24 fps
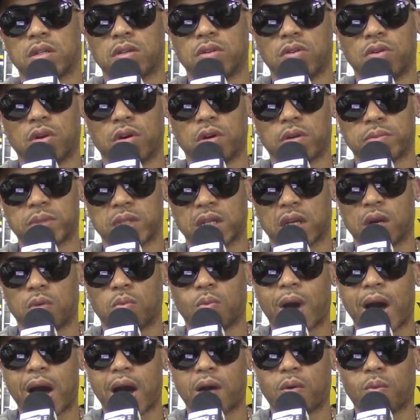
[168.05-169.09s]
You know what I'm
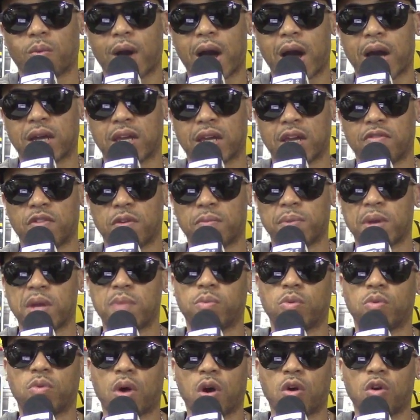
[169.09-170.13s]
saying? Why why giving
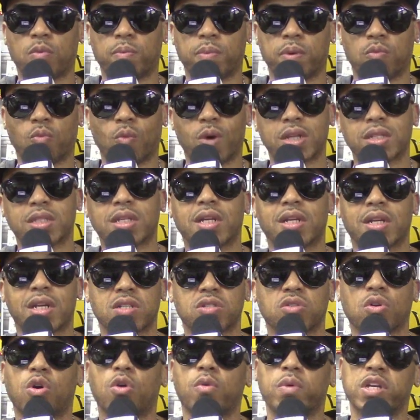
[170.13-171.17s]
people hope? And one thing
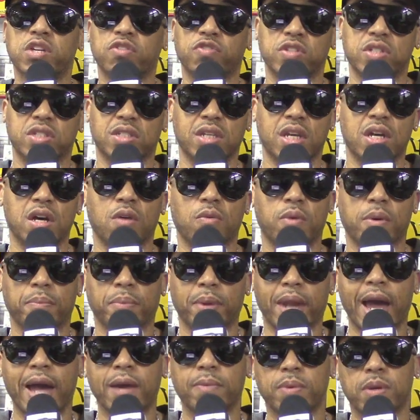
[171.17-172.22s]
that's always for sale with
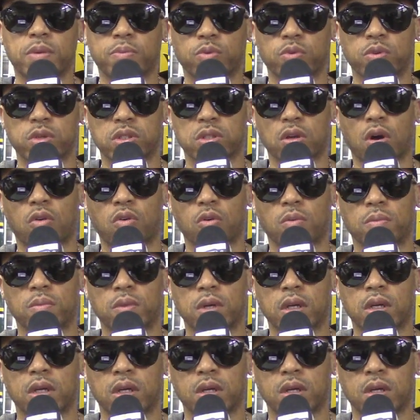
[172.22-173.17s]
black people is hope.